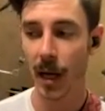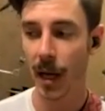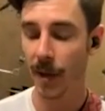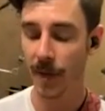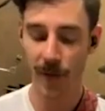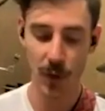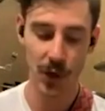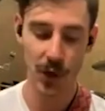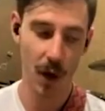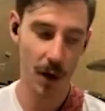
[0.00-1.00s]

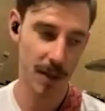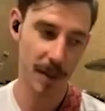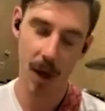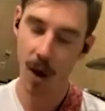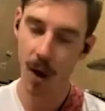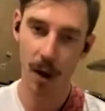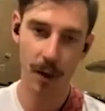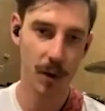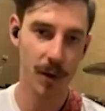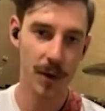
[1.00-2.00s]
fusion artist, but
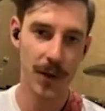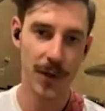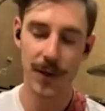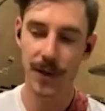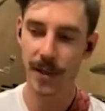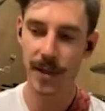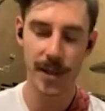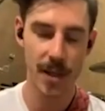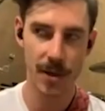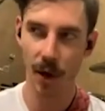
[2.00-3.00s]
hardcore
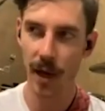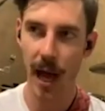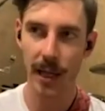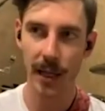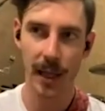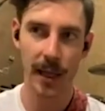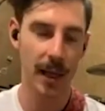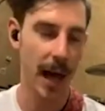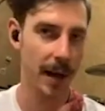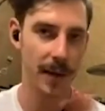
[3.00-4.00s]
Carnatic, like
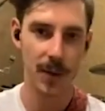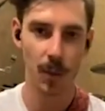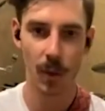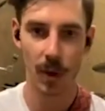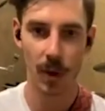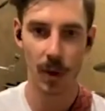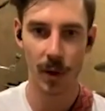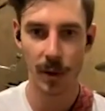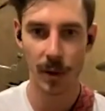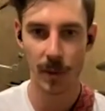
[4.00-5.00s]
out of this world. You would
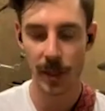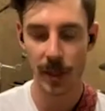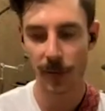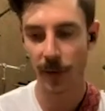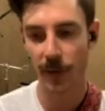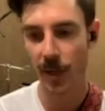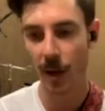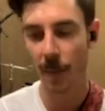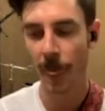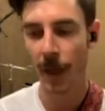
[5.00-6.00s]
never even know.
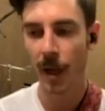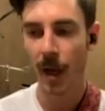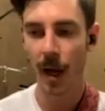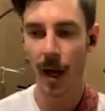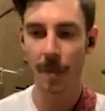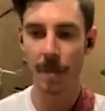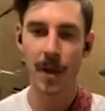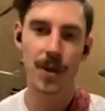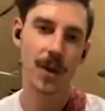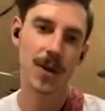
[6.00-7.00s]
So
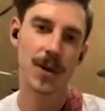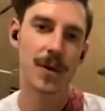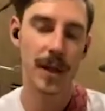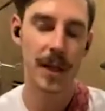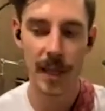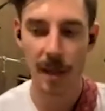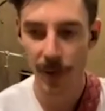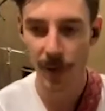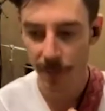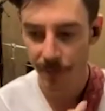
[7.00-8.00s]
those are 3
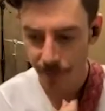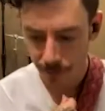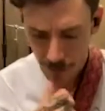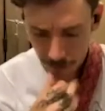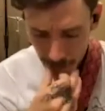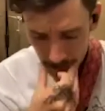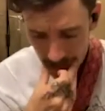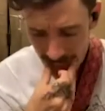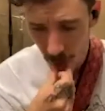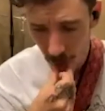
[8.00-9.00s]
examples.
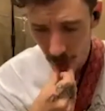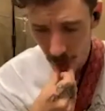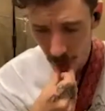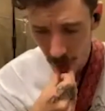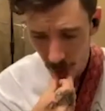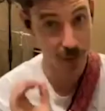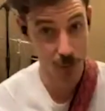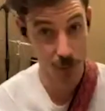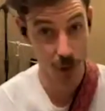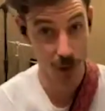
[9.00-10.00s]
Now, for
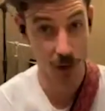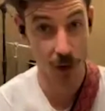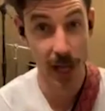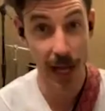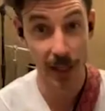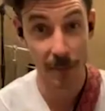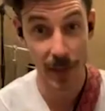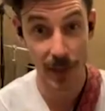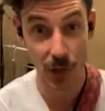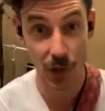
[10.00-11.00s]
pure Carnatic
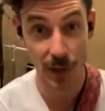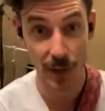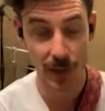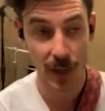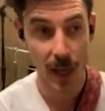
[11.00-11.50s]
musicians,